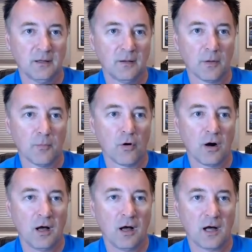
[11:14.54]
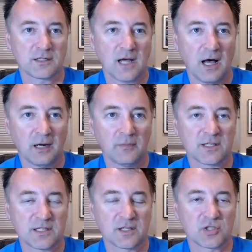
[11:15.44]
The more uh,
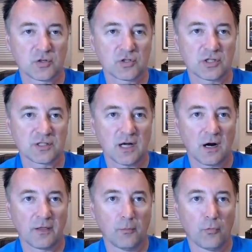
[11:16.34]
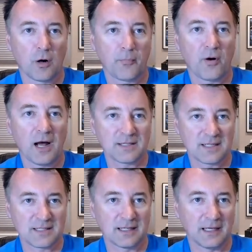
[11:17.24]
autonomous the solutions are, the more
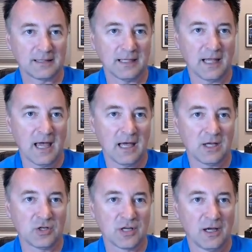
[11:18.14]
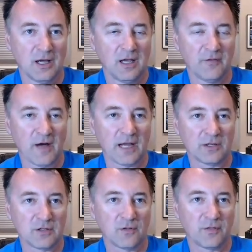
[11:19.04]
processing at the edge. If I
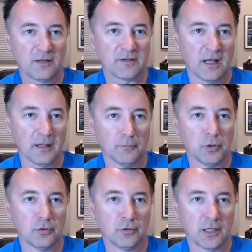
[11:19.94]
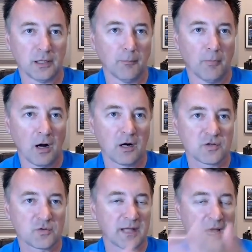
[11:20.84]
can do things on the moon and in
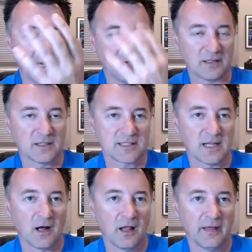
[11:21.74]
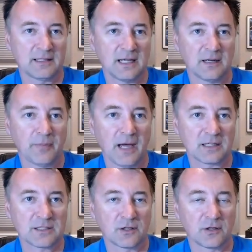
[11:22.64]
Mars without having to send all that data
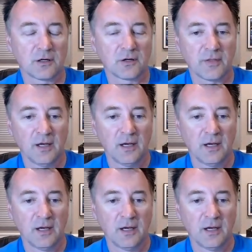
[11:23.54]
back to Earth,